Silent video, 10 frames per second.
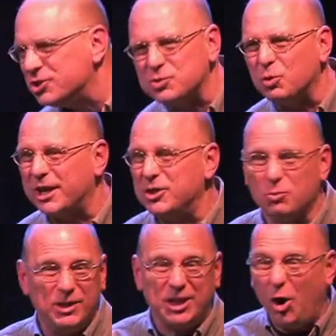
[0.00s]
just working the
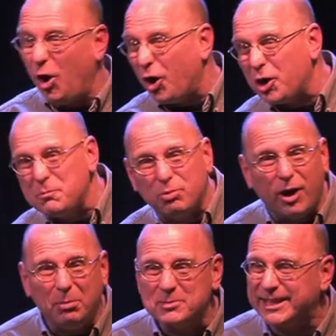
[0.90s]
really hard
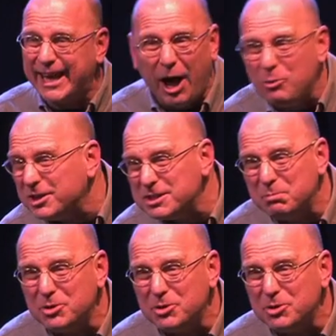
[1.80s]
problems in calculus